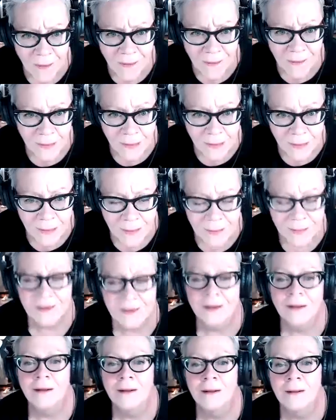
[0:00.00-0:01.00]
drinking
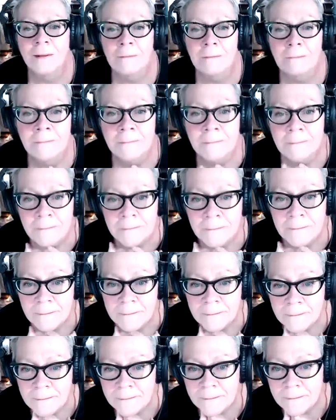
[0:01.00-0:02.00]
on any kind of
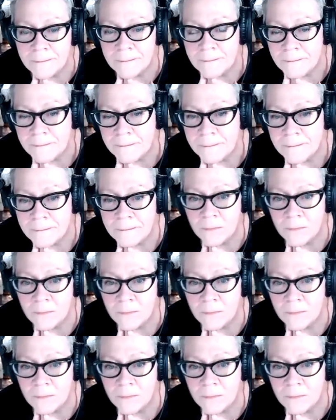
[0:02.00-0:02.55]
consistent basis.